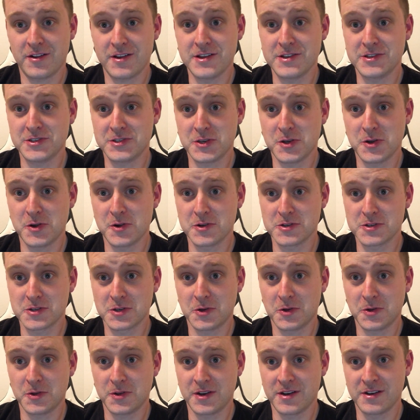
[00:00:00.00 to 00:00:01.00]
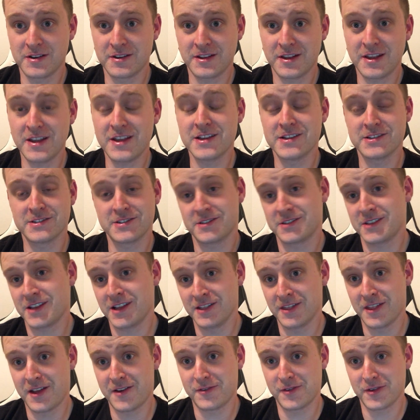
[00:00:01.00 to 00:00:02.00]
He's 2 years old and he is
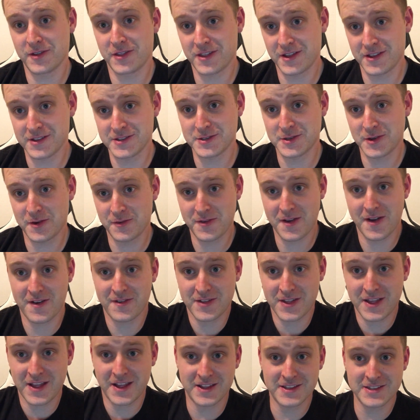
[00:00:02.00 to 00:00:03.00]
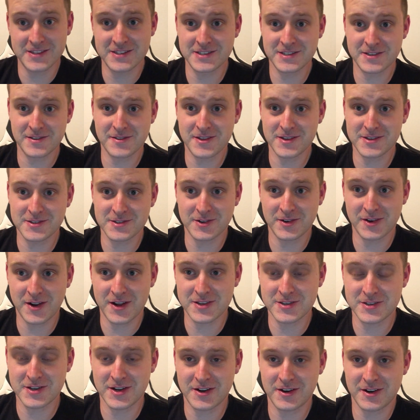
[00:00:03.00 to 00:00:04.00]
in love with it. So if you have kids, this is a
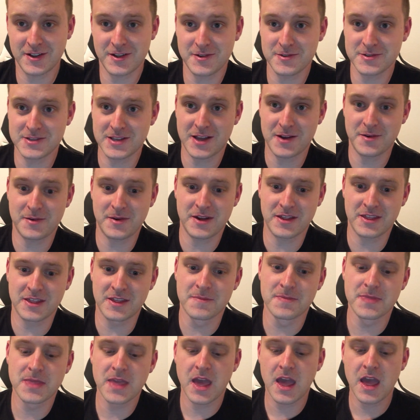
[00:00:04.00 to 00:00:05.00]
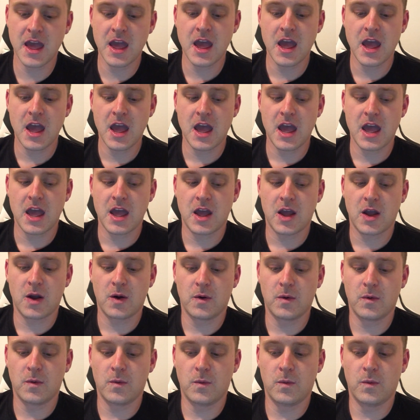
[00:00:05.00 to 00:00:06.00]
great chair to use that with.
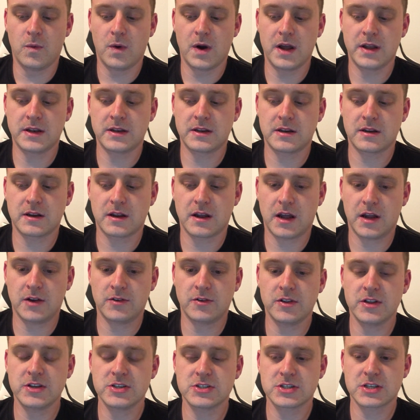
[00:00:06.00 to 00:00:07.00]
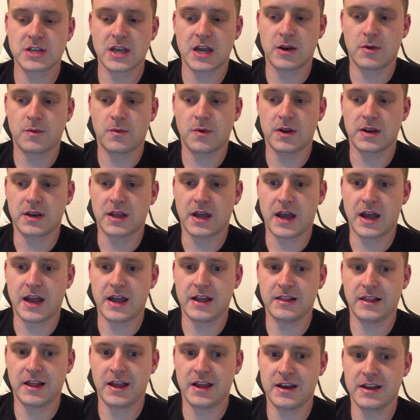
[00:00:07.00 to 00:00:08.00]
What I really just kind of wanted to
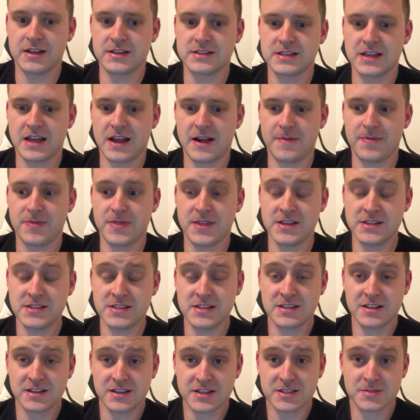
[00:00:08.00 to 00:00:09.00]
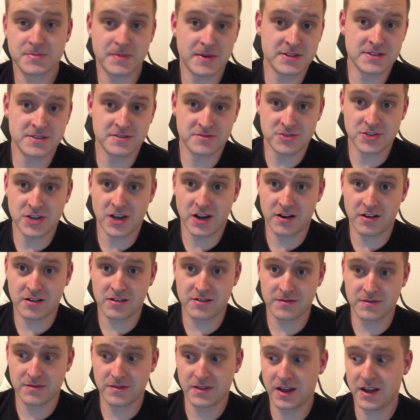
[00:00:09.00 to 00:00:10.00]
highlight is that this is an expensive chair.
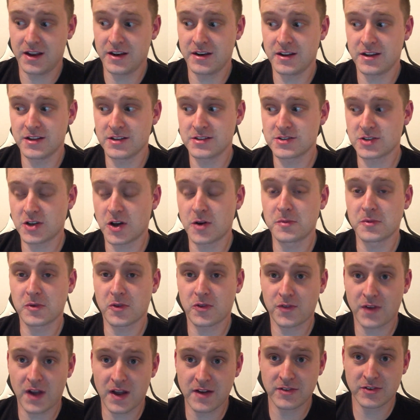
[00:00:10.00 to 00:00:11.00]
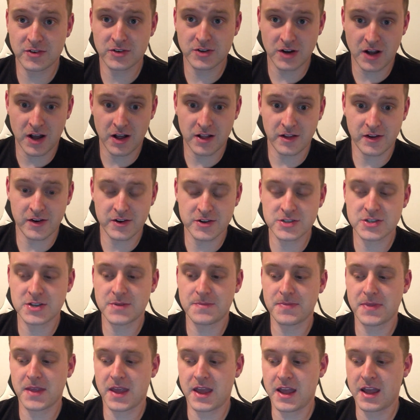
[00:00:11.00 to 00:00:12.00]
It is almost $500
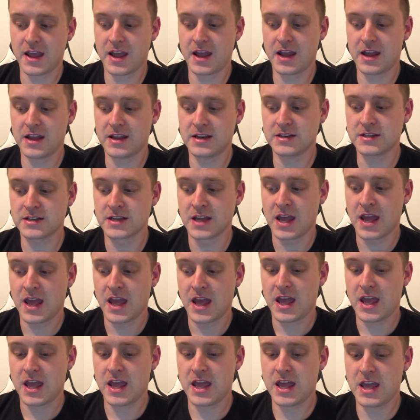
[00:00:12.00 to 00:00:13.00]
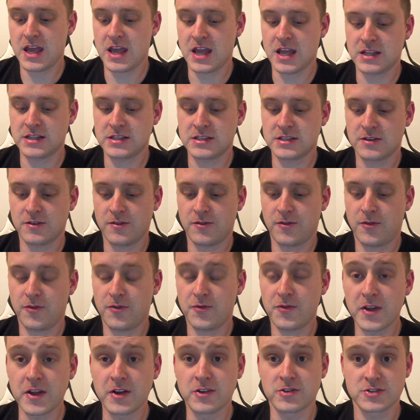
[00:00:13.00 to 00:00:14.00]
and it
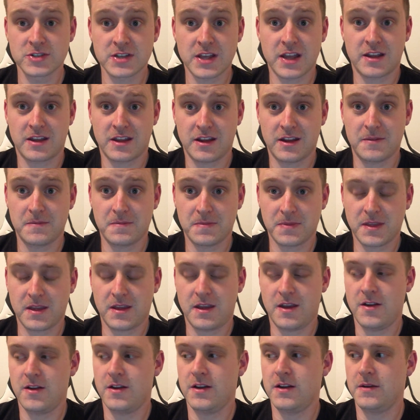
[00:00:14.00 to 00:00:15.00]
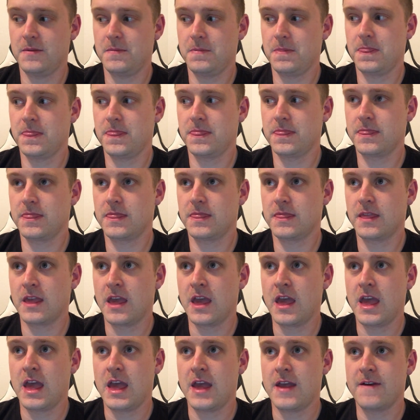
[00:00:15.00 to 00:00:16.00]
feels like it. It
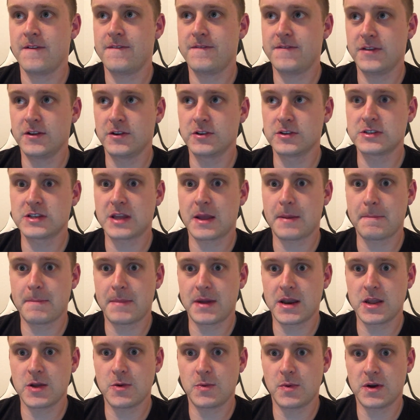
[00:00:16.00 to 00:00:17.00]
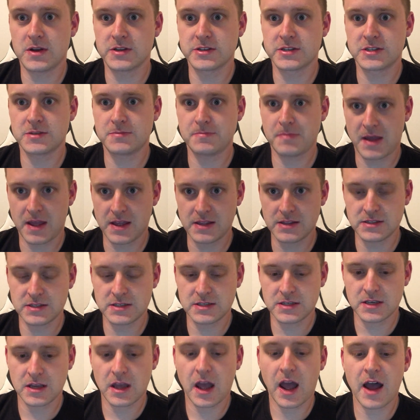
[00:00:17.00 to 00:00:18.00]
feels like money well spent.